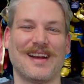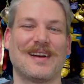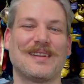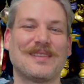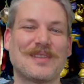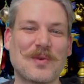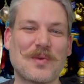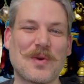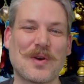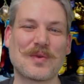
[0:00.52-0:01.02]

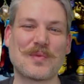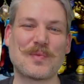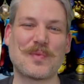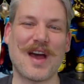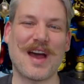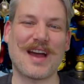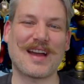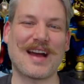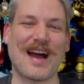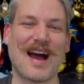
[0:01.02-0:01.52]
Hello, welcome
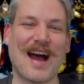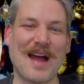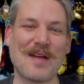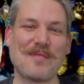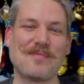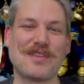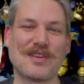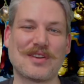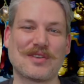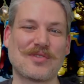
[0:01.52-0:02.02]
back.
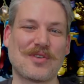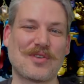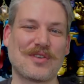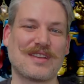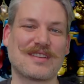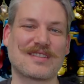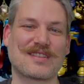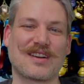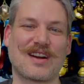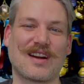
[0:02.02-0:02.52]
I'm the
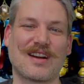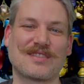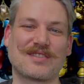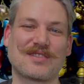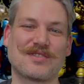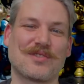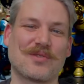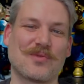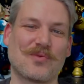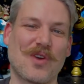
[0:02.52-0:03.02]
Erroneous
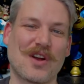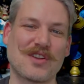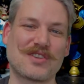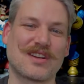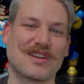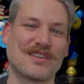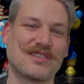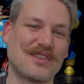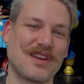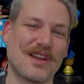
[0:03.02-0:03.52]
Kaiser. You're
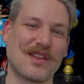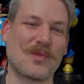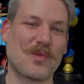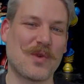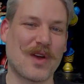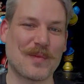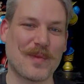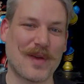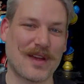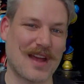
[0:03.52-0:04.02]
watching
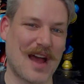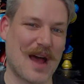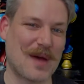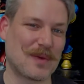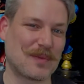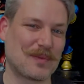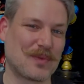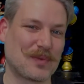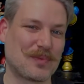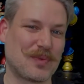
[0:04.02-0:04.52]
another one of my
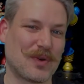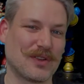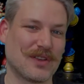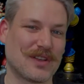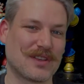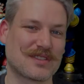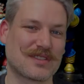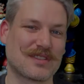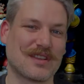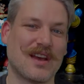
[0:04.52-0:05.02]
comic book
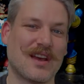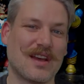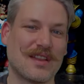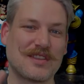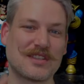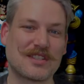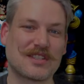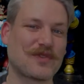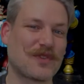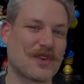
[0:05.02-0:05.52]
pull lists.
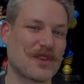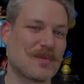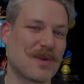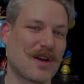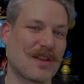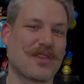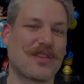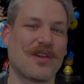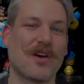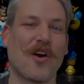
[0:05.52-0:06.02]
This is for the
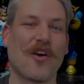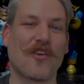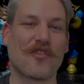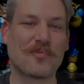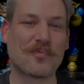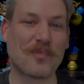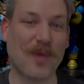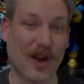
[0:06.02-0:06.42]
month of